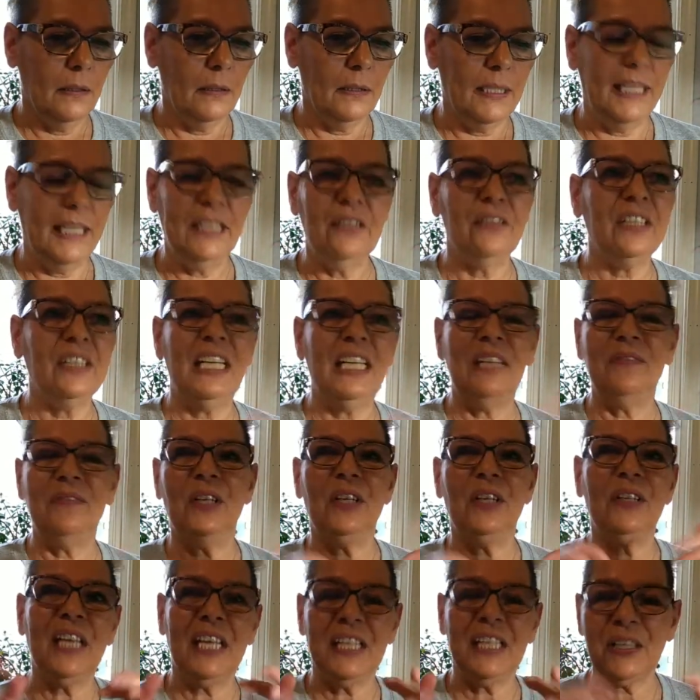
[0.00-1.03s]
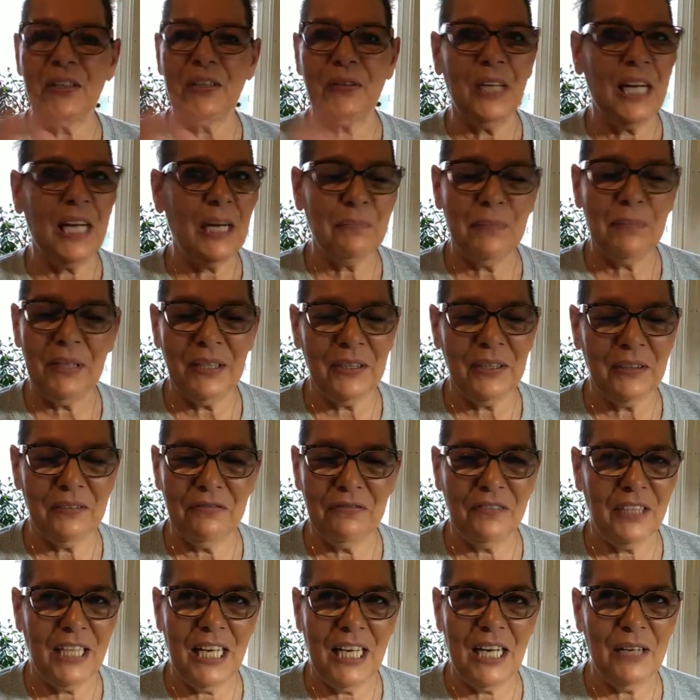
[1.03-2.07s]
they don't have all that crap in their
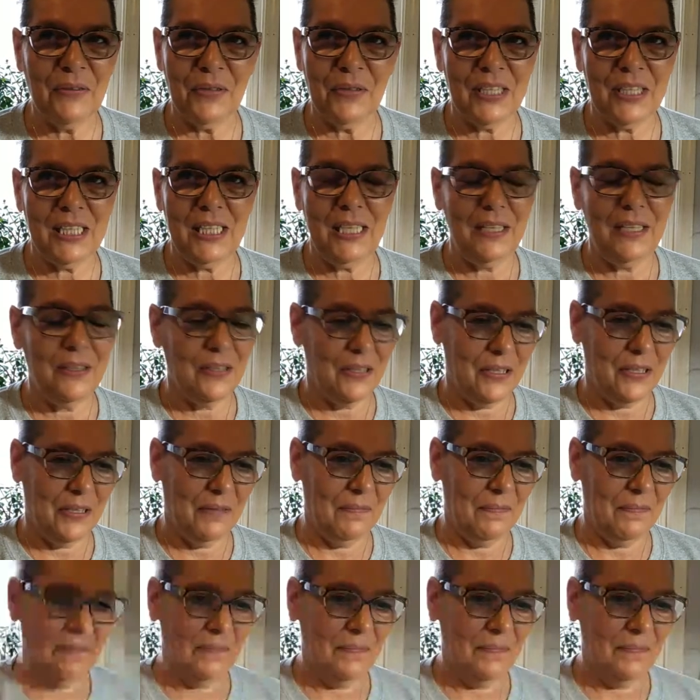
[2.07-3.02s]
flour either.